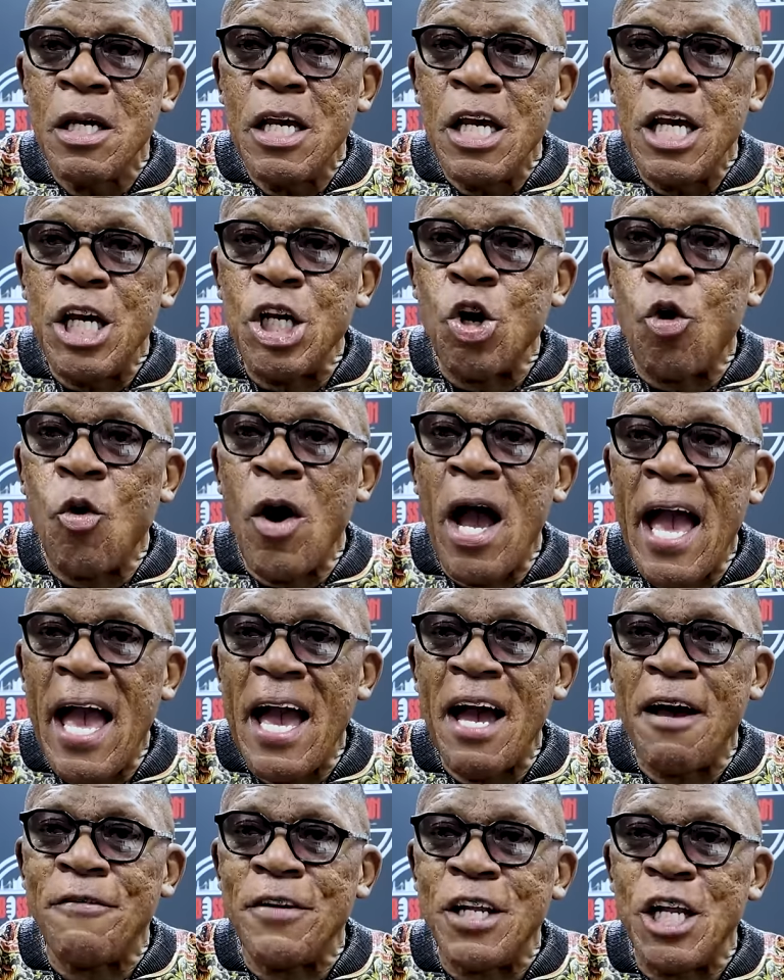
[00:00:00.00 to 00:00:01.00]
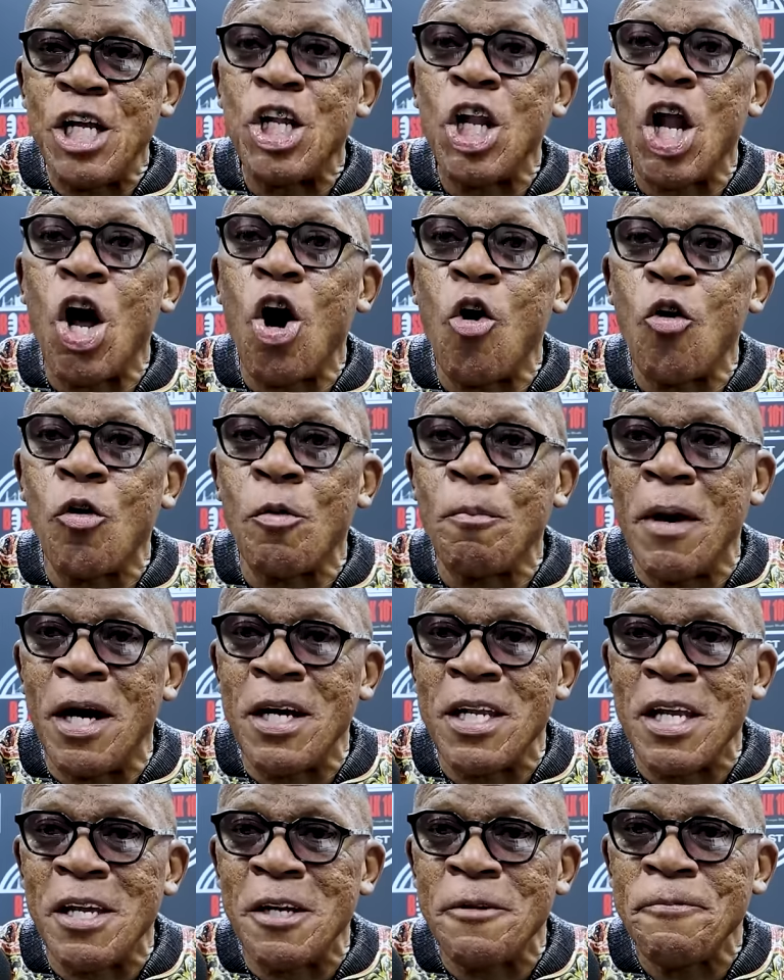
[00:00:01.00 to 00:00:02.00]
He don't have any long
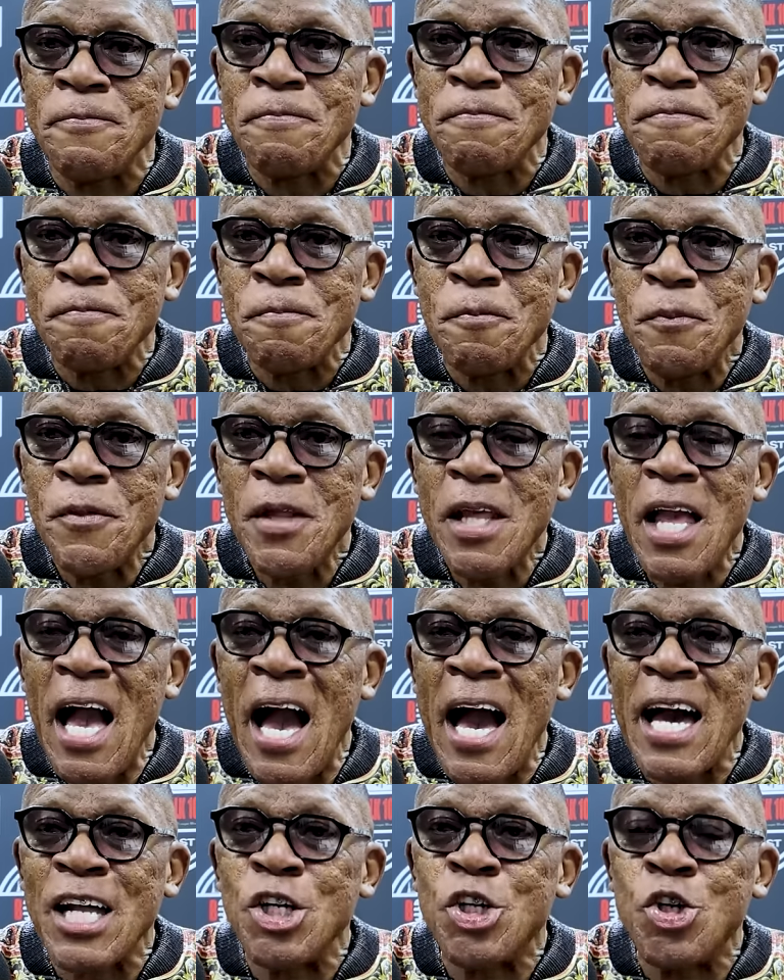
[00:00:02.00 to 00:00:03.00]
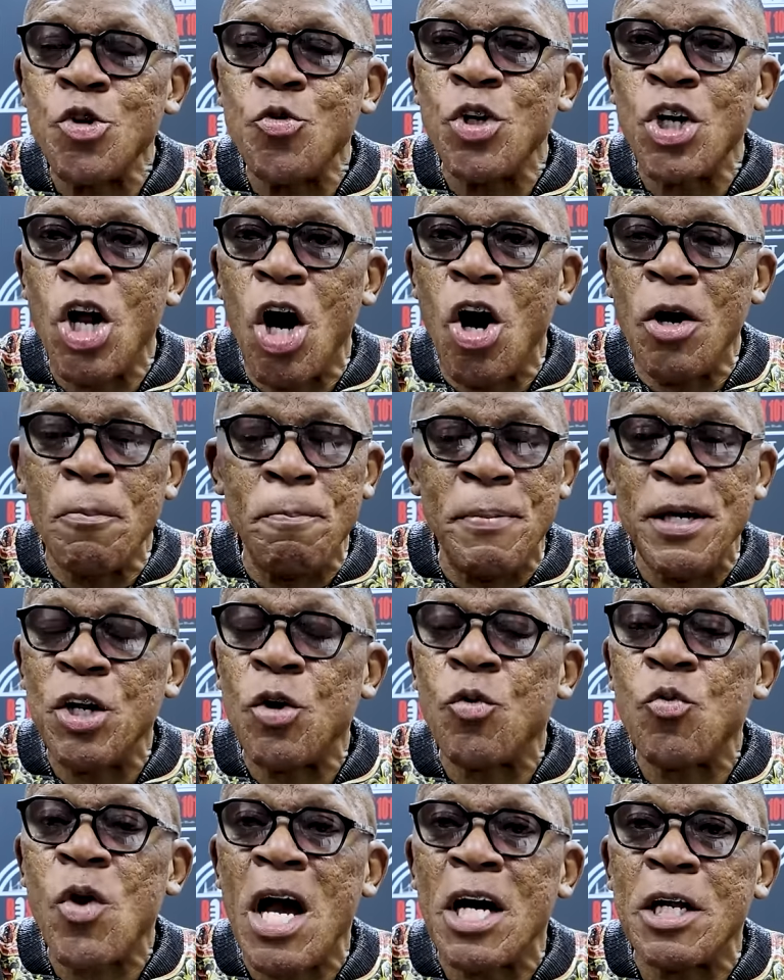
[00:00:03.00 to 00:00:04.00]
money out of doing all being
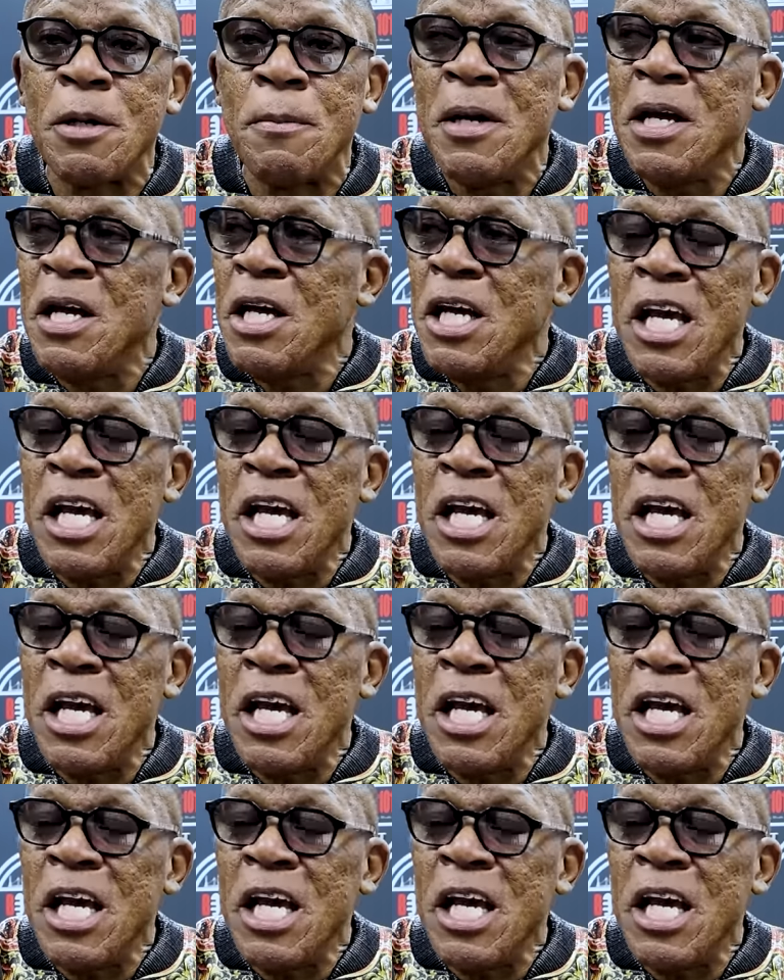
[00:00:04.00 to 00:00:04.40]
around him.